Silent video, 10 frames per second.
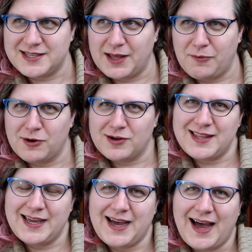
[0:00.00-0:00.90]
Didn't they work?
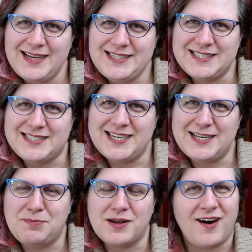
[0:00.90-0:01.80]
They kind of
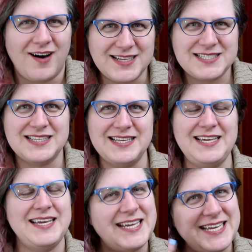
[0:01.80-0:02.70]
did, but honestly,